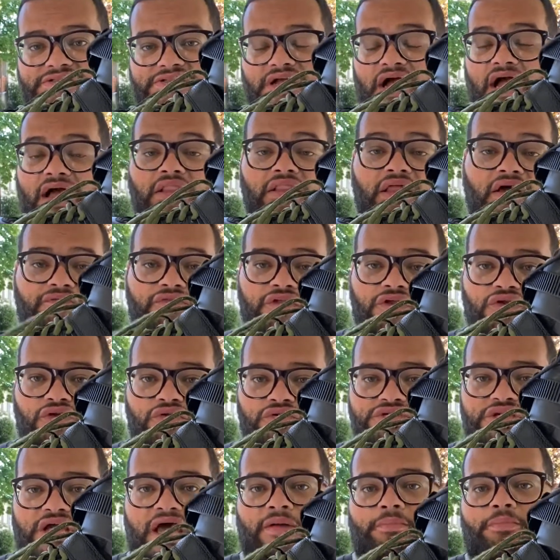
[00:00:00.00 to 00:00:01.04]
I love the New
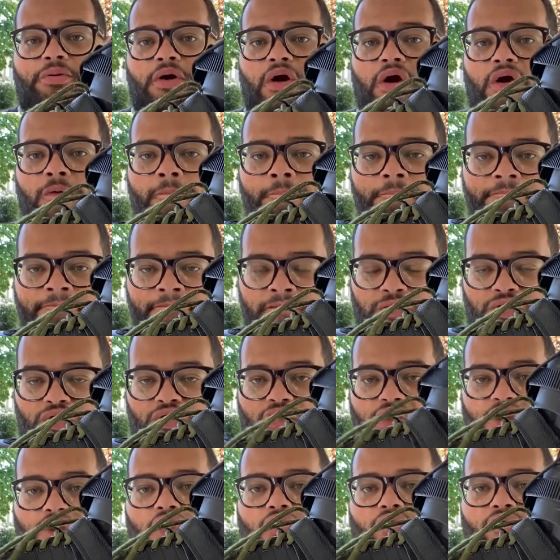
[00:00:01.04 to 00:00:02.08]
Jack Pro. You
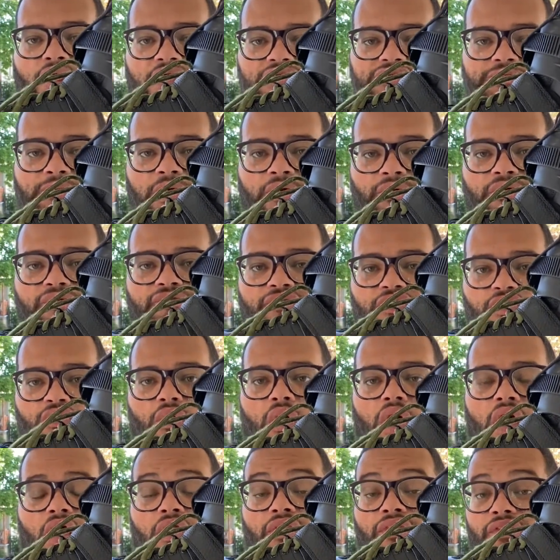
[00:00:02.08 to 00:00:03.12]
can go watch my review
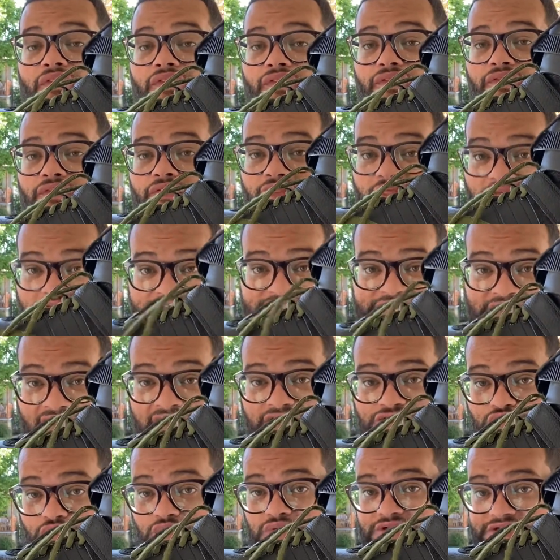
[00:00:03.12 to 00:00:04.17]
on this
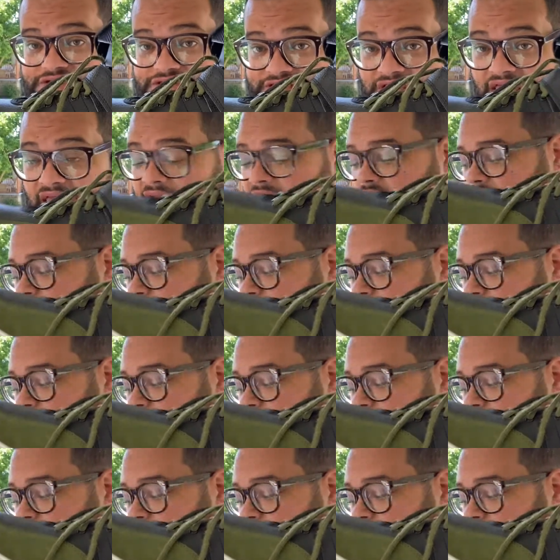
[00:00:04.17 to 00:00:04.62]
actual skate